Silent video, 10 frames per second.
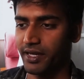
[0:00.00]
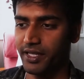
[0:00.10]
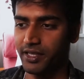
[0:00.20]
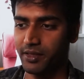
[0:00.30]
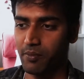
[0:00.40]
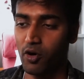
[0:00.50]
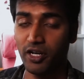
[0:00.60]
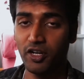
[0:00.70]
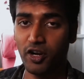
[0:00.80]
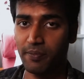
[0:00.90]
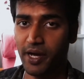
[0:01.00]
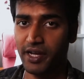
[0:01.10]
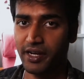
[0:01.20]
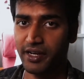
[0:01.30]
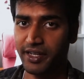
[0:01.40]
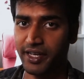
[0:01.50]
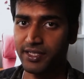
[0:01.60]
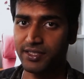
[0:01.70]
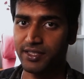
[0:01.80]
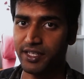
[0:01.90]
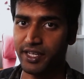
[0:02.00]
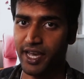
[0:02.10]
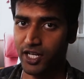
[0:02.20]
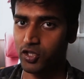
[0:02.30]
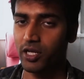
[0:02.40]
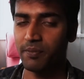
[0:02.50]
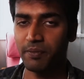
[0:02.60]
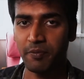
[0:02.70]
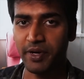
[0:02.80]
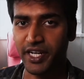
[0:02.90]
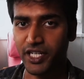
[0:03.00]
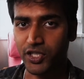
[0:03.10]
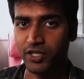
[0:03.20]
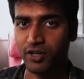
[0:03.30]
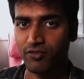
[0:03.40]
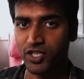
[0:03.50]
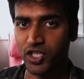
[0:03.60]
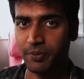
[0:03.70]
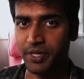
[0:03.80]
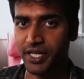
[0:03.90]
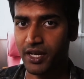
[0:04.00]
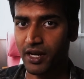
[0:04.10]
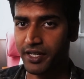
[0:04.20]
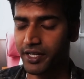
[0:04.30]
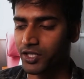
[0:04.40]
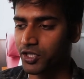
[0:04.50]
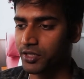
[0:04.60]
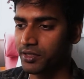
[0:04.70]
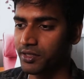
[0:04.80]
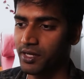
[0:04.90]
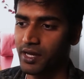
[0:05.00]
And model.py contains the actual implementation of the GPT architecture,